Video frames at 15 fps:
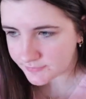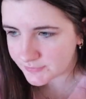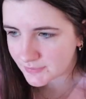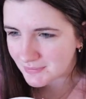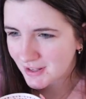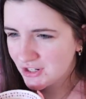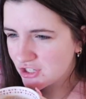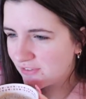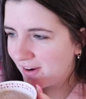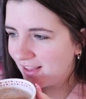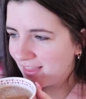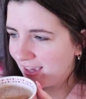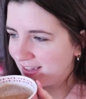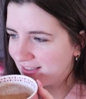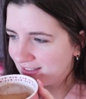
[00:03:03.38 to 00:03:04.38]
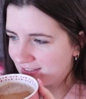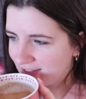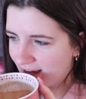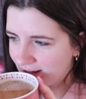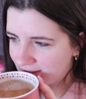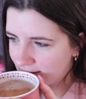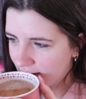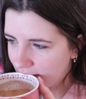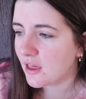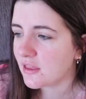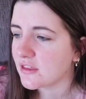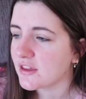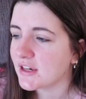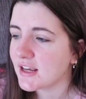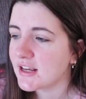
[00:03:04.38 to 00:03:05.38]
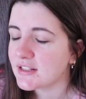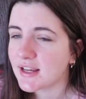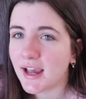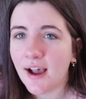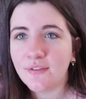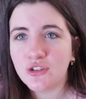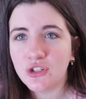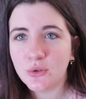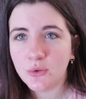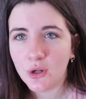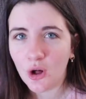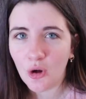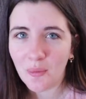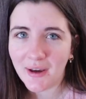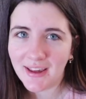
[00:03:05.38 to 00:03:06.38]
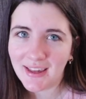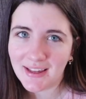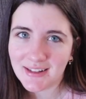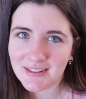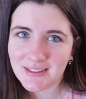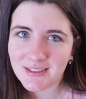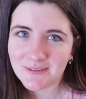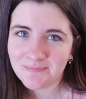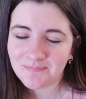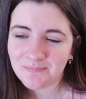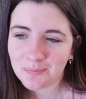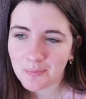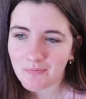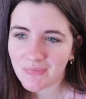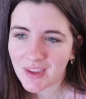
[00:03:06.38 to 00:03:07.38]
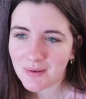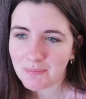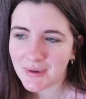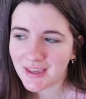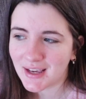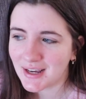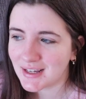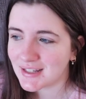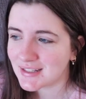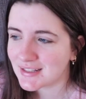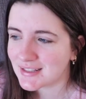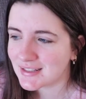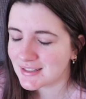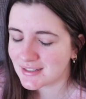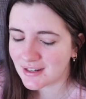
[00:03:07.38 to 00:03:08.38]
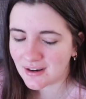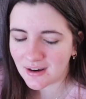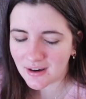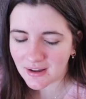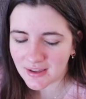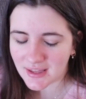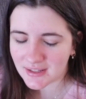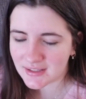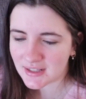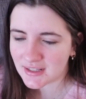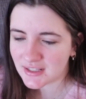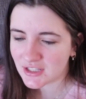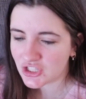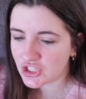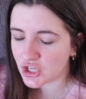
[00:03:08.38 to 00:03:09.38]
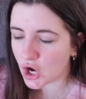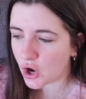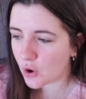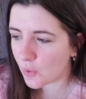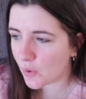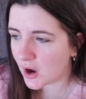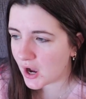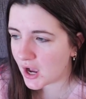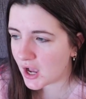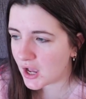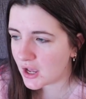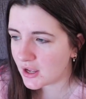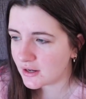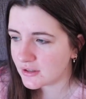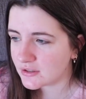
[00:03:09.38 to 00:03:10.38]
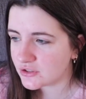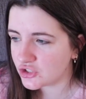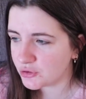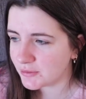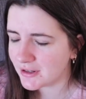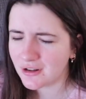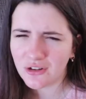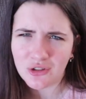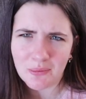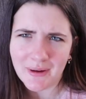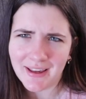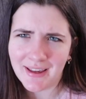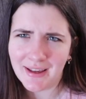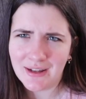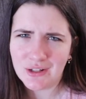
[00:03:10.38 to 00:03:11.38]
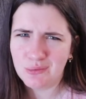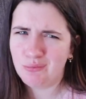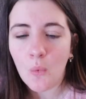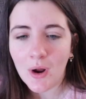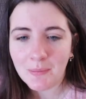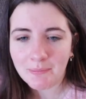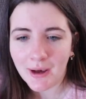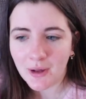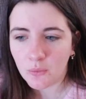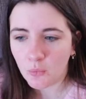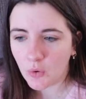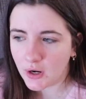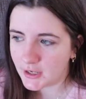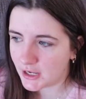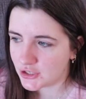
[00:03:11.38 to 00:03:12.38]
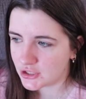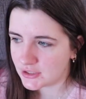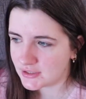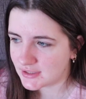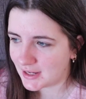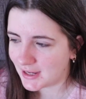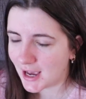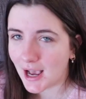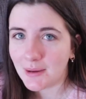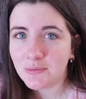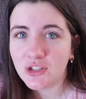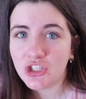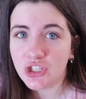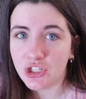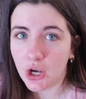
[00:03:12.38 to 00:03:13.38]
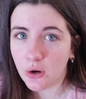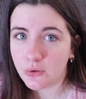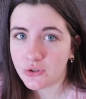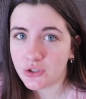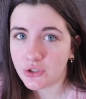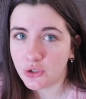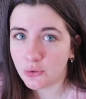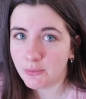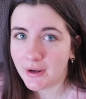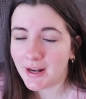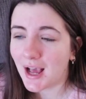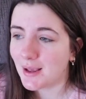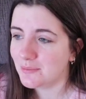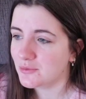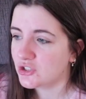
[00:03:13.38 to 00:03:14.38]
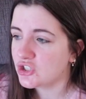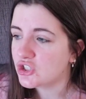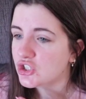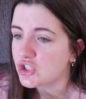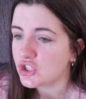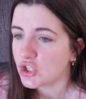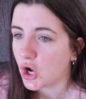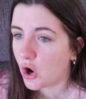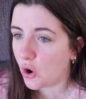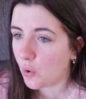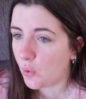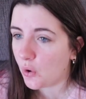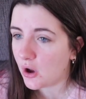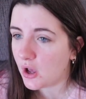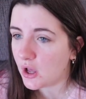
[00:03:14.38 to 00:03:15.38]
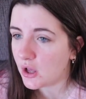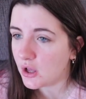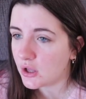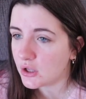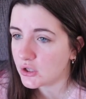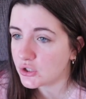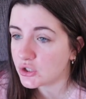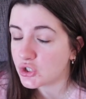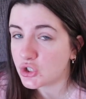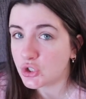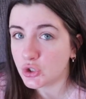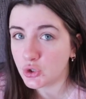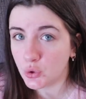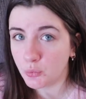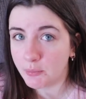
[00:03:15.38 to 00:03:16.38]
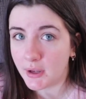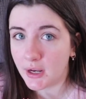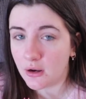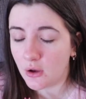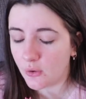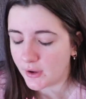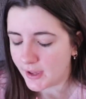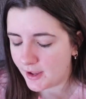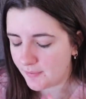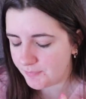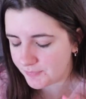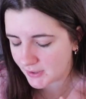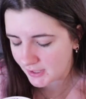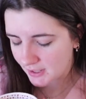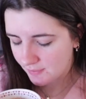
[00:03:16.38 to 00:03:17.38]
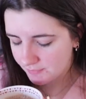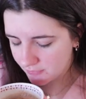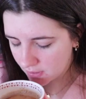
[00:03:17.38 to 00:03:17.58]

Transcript: I'm not sure if I like this, guys. The thing is, I have to do it all by hand because this is so stupid. Also by hand, one by one, I should say. I'm so stupid. I'm so stupid, okay? Hang on.